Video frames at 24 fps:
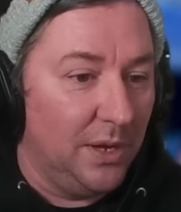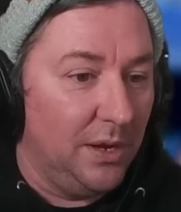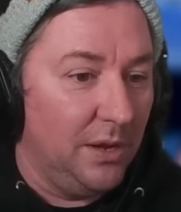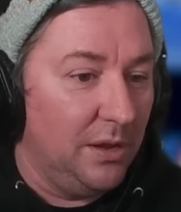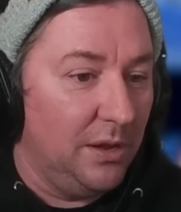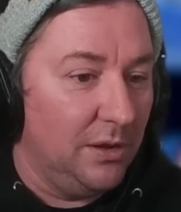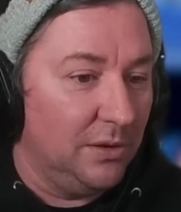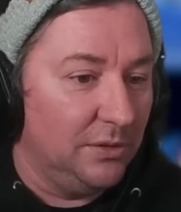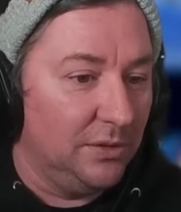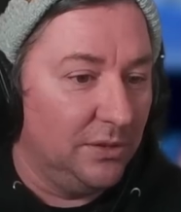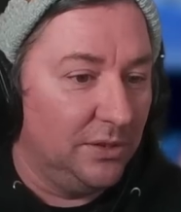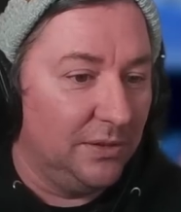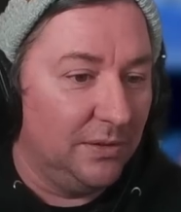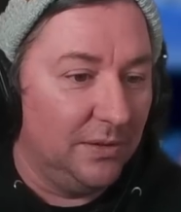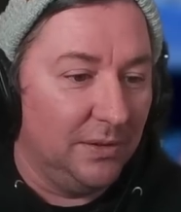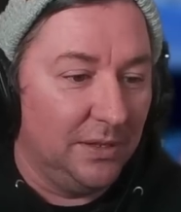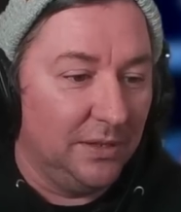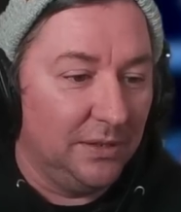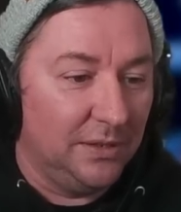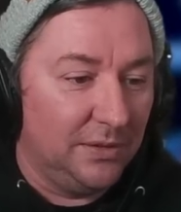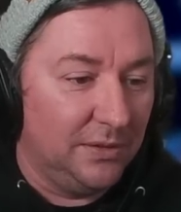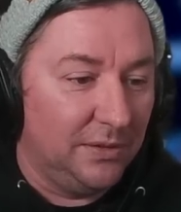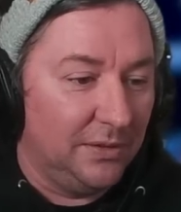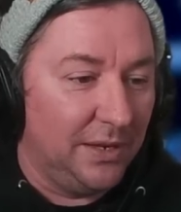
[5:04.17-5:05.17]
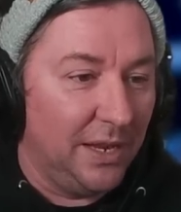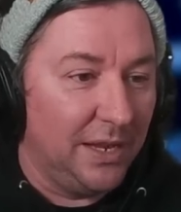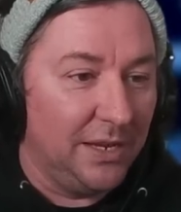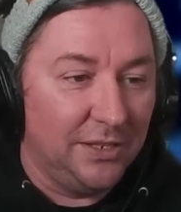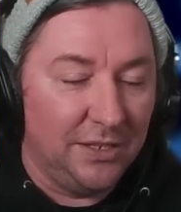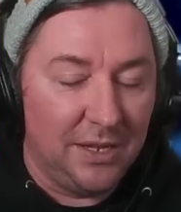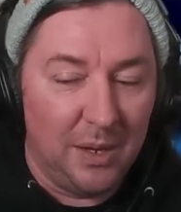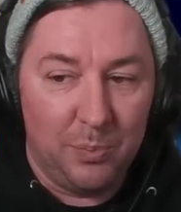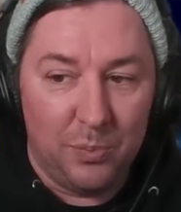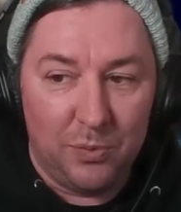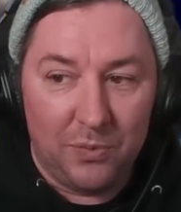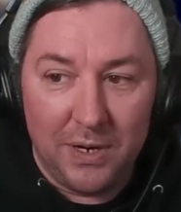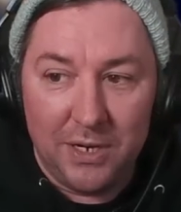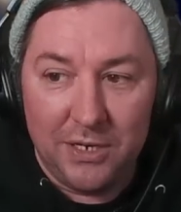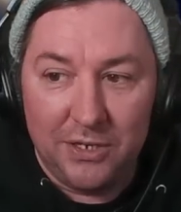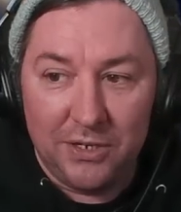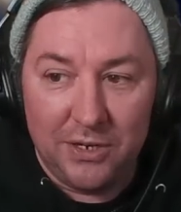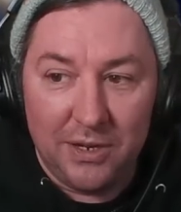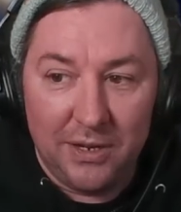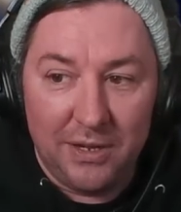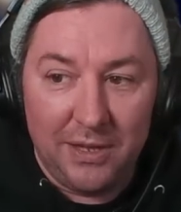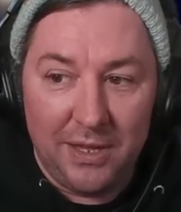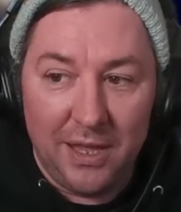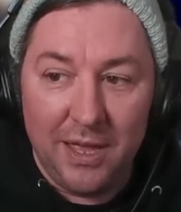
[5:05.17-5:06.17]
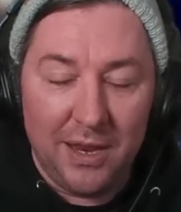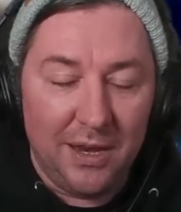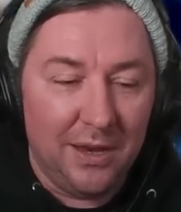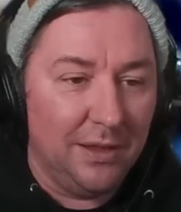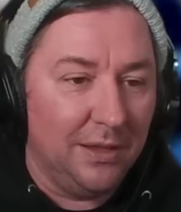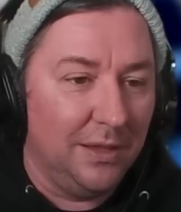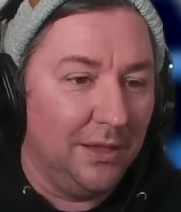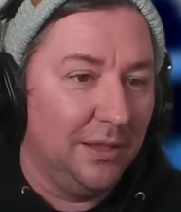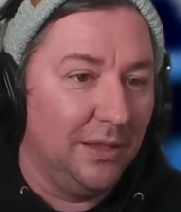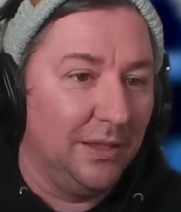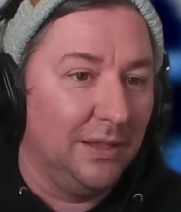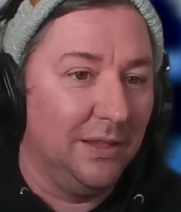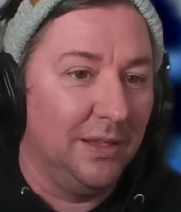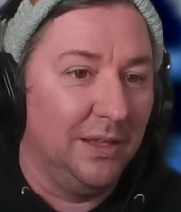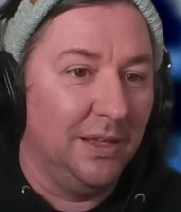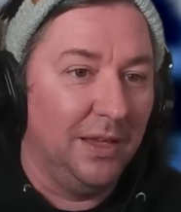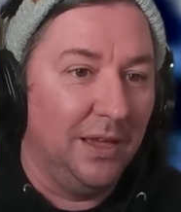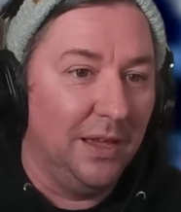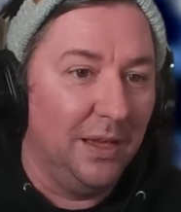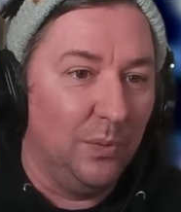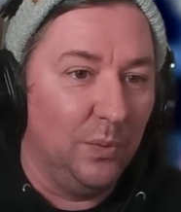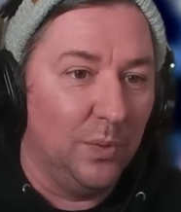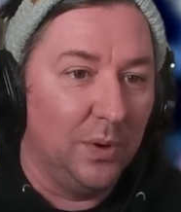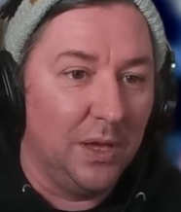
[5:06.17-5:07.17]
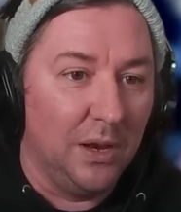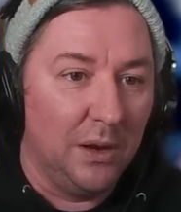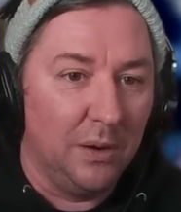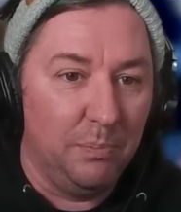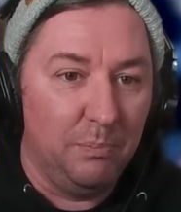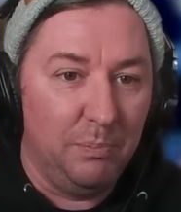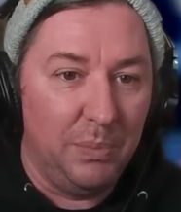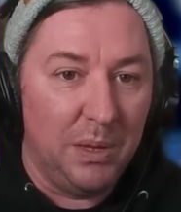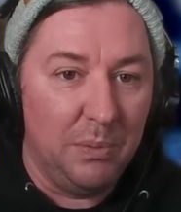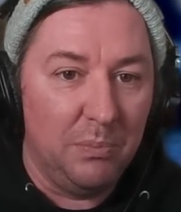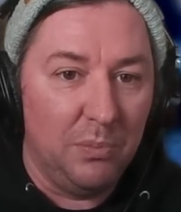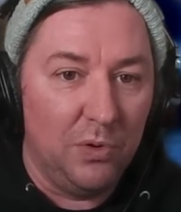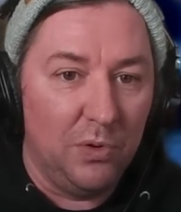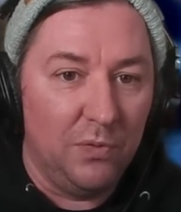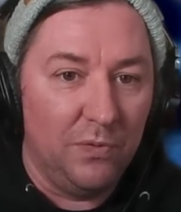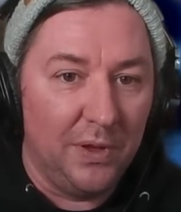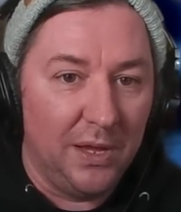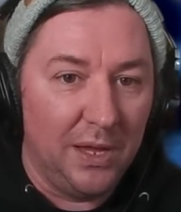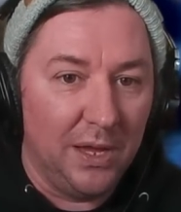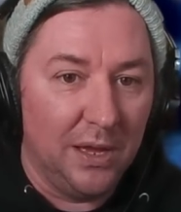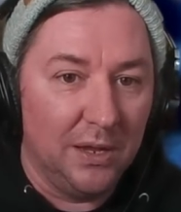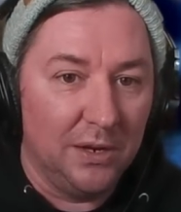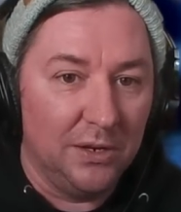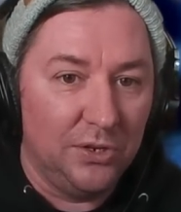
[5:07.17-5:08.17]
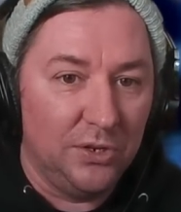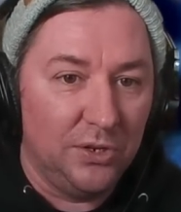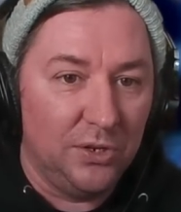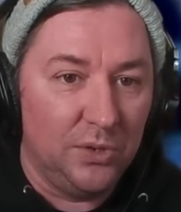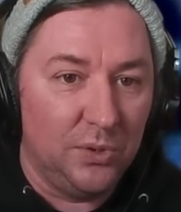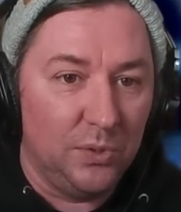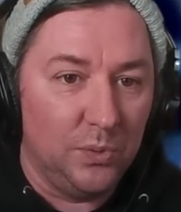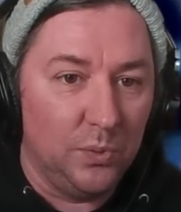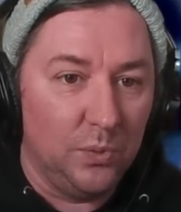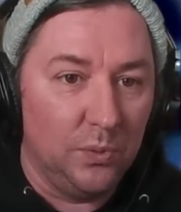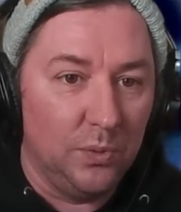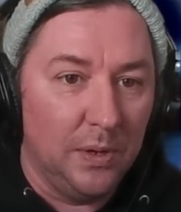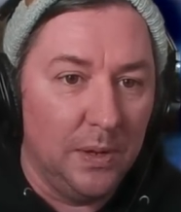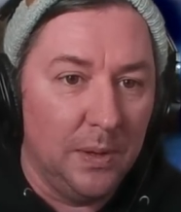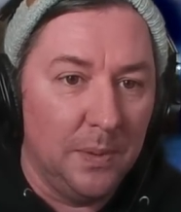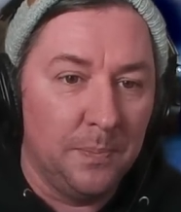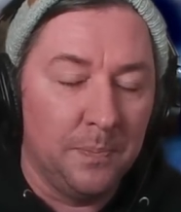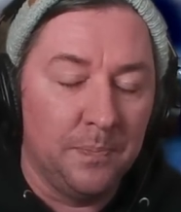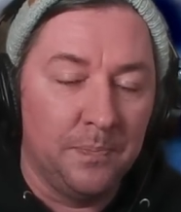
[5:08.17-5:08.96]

And here's the stage separation again, and we're going to be moving on to